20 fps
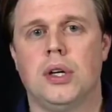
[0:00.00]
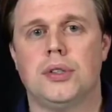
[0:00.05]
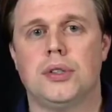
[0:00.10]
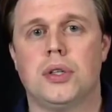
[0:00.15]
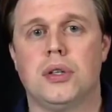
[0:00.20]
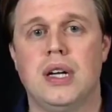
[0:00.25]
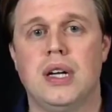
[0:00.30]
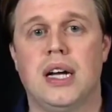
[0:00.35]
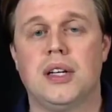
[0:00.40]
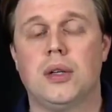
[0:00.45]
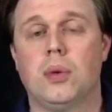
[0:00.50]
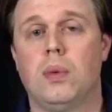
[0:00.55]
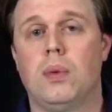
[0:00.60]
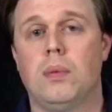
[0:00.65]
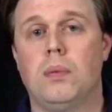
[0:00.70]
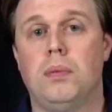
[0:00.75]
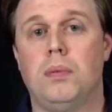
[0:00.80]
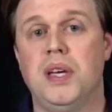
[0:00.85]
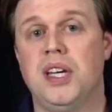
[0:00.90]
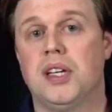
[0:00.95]
turned out to
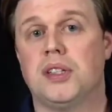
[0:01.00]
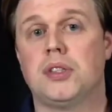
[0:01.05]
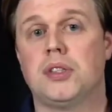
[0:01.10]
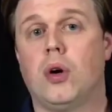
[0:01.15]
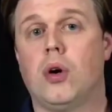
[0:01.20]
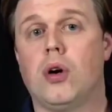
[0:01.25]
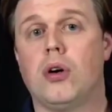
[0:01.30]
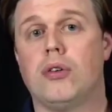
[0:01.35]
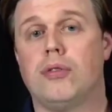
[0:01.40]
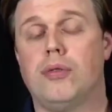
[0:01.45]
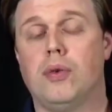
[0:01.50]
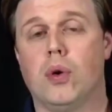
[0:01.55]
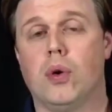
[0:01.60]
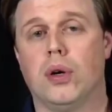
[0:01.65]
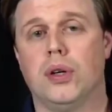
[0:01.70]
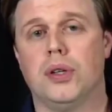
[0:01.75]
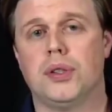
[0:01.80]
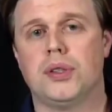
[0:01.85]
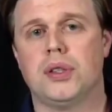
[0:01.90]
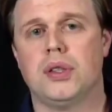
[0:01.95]
be a starter for
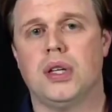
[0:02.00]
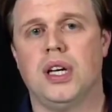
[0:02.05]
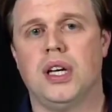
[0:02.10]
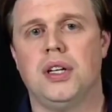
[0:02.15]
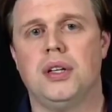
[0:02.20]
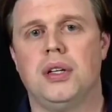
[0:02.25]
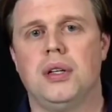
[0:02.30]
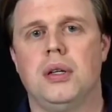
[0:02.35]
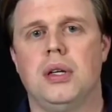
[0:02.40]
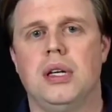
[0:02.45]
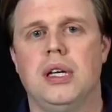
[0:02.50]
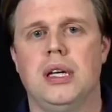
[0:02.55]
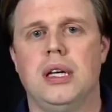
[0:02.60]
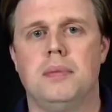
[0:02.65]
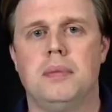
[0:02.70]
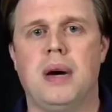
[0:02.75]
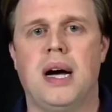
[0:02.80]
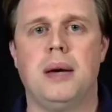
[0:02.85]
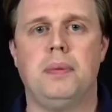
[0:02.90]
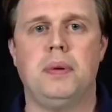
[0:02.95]
us. And
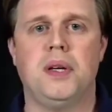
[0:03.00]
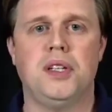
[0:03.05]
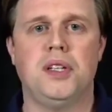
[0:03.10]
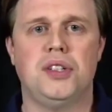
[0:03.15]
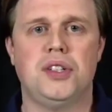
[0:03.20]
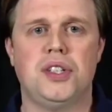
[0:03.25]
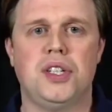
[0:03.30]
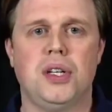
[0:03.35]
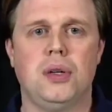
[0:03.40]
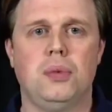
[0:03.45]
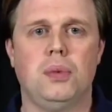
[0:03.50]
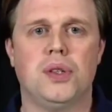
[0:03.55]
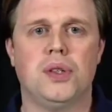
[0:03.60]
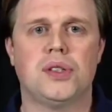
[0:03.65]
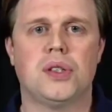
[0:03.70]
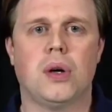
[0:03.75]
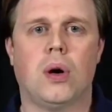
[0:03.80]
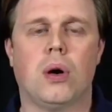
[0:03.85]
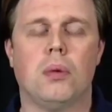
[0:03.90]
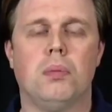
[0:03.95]
in my opinion, she
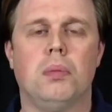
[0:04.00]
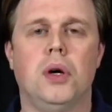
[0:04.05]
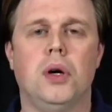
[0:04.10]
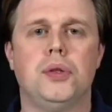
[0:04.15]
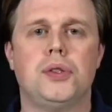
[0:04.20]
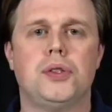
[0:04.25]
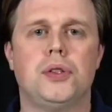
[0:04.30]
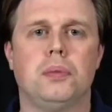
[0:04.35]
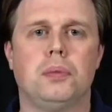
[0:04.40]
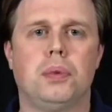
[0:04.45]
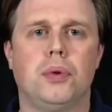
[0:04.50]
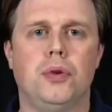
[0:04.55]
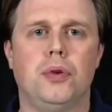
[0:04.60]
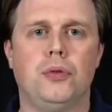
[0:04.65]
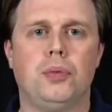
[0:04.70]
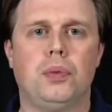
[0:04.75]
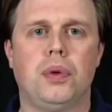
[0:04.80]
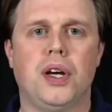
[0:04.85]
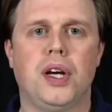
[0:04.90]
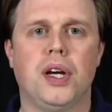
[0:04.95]
was our most
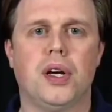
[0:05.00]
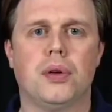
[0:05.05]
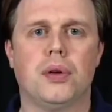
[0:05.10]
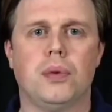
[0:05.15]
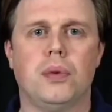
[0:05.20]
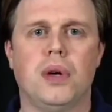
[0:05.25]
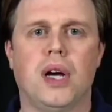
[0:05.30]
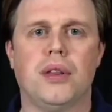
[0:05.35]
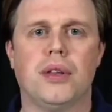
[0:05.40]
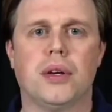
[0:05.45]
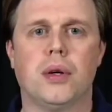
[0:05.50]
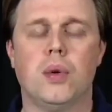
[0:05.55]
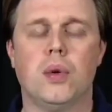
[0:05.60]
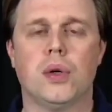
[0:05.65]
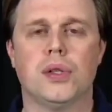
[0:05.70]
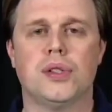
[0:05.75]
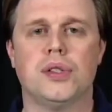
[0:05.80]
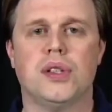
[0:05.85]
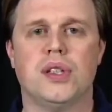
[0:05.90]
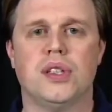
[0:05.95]
improved player throughout the
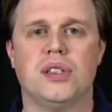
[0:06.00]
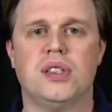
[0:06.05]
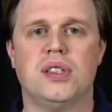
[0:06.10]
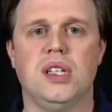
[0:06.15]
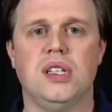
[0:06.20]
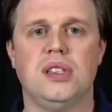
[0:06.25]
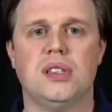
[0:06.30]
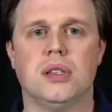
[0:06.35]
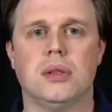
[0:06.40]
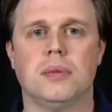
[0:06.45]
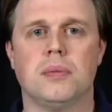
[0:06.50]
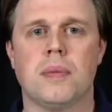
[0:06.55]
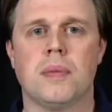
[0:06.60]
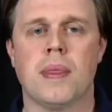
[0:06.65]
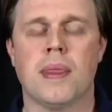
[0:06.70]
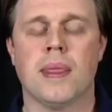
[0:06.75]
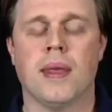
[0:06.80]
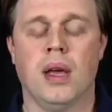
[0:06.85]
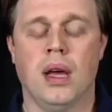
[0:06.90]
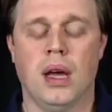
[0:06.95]
course of the season.
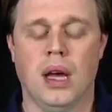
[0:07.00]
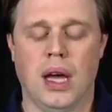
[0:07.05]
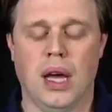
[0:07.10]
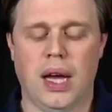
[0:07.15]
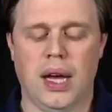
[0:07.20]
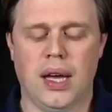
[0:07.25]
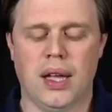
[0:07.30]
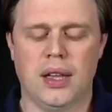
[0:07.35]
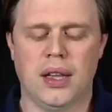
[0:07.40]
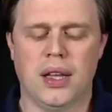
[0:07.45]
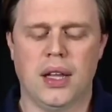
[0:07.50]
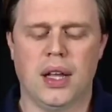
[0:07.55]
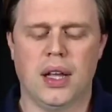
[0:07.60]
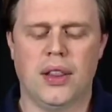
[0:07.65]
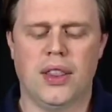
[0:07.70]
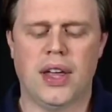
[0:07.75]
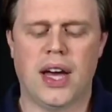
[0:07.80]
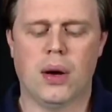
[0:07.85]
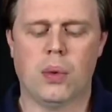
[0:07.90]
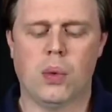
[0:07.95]
And
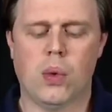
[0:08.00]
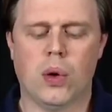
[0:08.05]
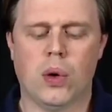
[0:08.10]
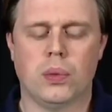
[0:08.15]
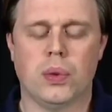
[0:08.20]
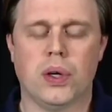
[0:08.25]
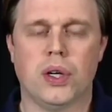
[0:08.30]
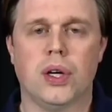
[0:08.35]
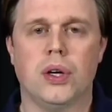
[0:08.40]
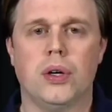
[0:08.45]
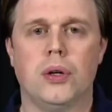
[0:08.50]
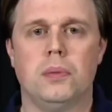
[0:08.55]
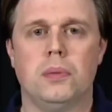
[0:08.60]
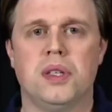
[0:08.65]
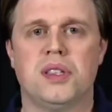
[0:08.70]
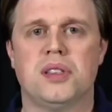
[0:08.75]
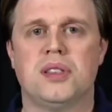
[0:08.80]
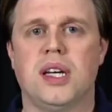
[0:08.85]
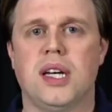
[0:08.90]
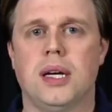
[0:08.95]
that award would go to
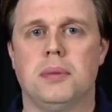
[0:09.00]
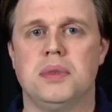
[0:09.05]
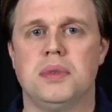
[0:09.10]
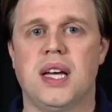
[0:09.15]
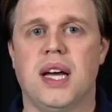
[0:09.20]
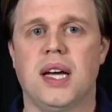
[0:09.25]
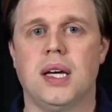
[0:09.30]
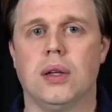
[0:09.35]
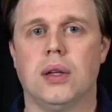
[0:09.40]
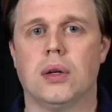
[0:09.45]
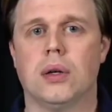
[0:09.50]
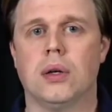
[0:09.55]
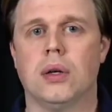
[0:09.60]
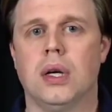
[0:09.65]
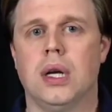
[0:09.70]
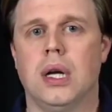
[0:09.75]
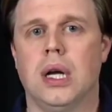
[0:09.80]
Miss Sam Taylor.